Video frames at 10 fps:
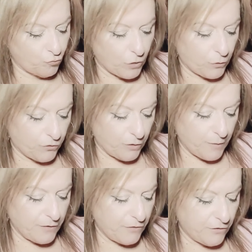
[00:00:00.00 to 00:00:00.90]
What's the
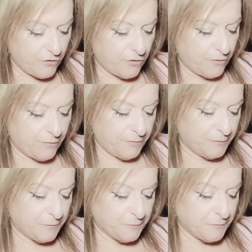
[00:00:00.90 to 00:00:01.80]
message?
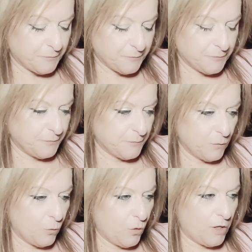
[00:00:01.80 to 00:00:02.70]

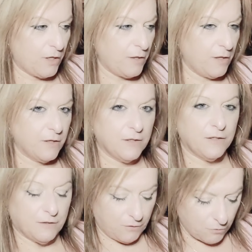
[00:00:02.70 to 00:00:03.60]
One.
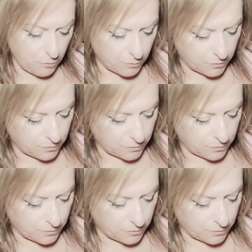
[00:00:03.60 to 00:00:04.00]
Oop.